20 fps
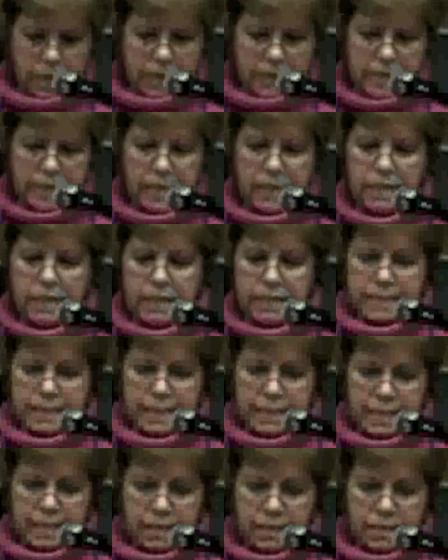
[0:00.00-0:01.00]

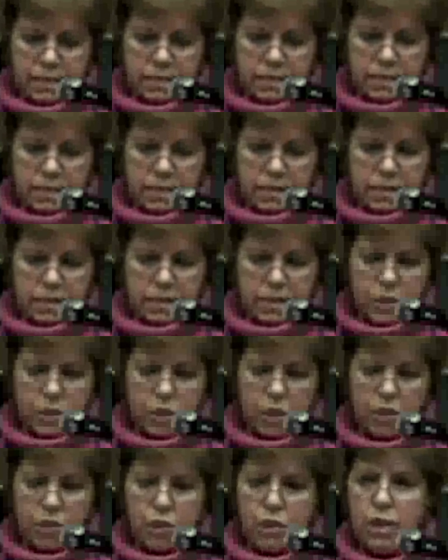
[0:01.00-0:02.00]
dignity,
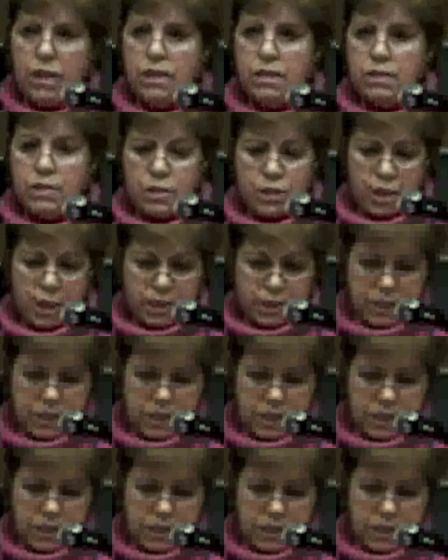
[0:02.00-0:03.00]
social
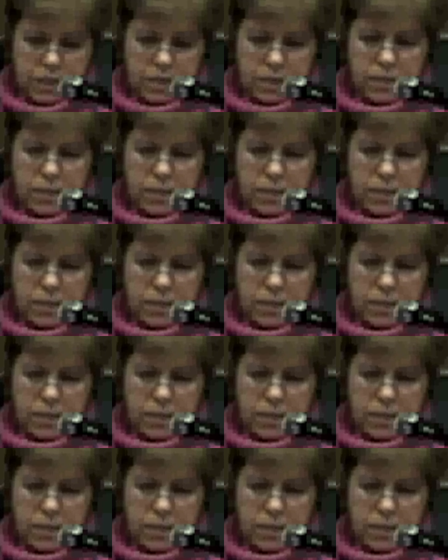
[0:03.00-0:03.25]
justice,